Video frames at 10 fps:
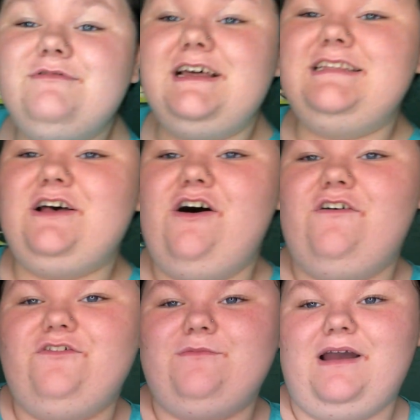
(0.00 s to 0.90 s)
Well, that's
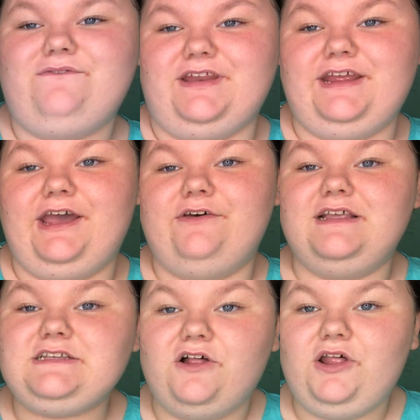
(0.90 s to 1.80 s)
all for my video.
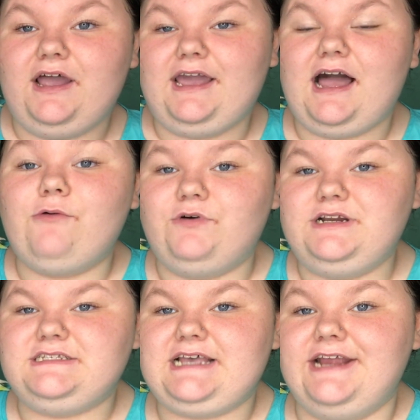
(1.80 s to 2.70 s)
That's all like I
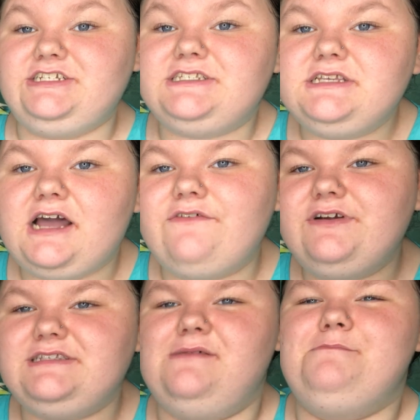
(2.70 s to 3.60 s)
wanted to say. Just
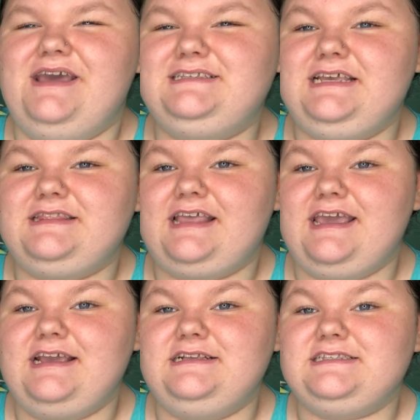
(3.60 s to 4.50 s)
covering some basic
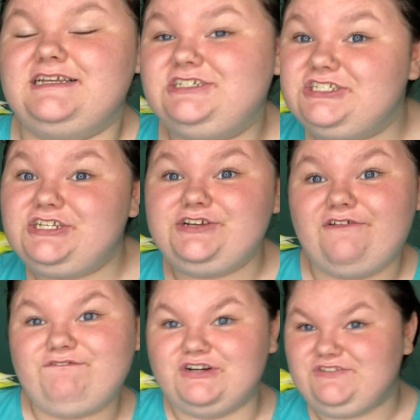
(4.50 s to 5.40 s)
things and just to do a
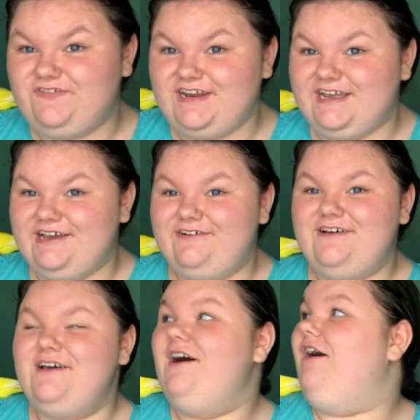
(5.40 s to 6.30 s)
first video
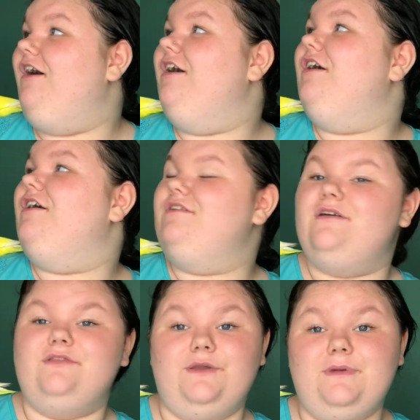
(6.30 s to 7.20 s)
on
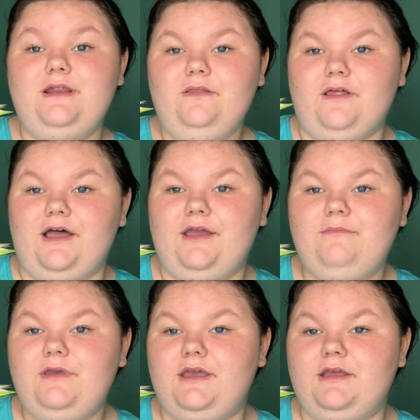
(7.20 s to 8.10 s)
lemon and
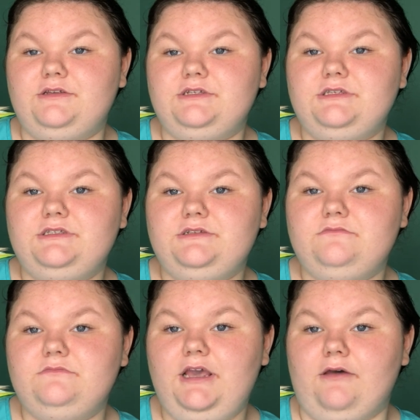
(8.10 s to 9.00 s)
lime and just,
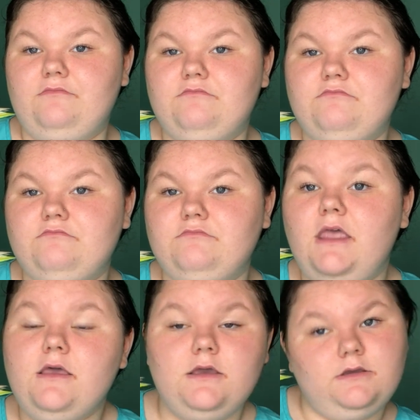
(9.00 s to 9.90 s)
yeah.
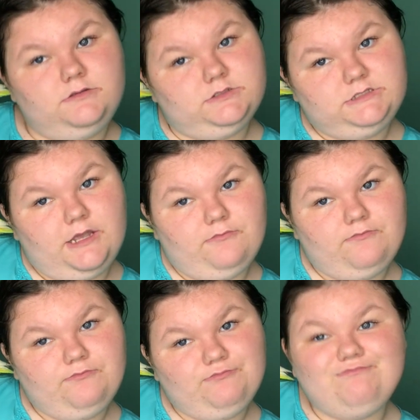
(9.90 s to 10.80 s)
So,
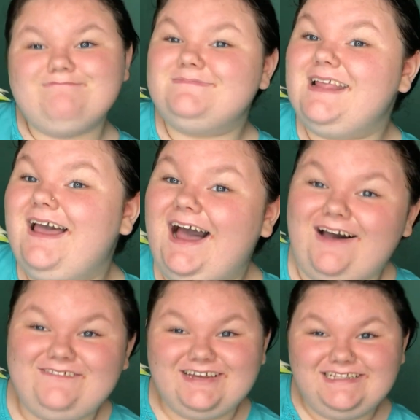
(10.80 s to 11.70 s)

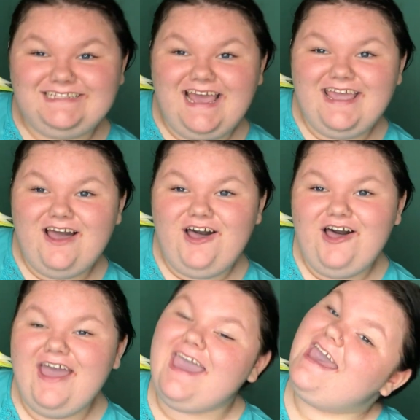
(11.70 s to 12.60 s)
have a good day,
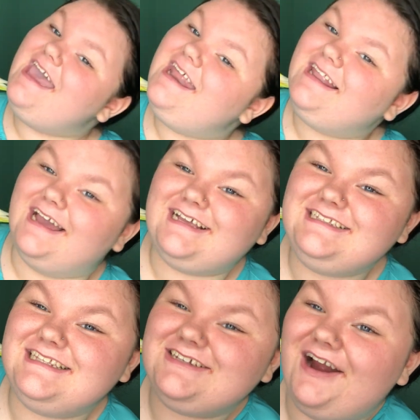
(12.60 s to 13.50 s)
y'all, and like and
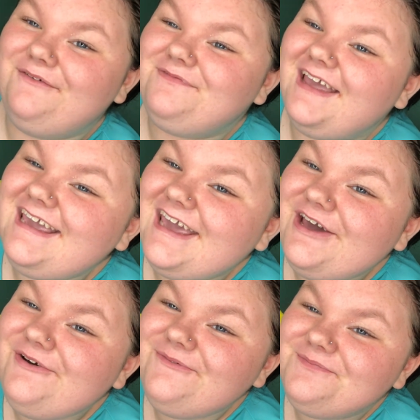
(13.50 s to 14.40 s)
subscribe. Thank
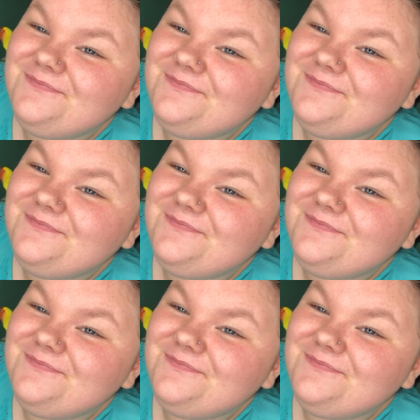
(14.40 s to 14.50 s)
you.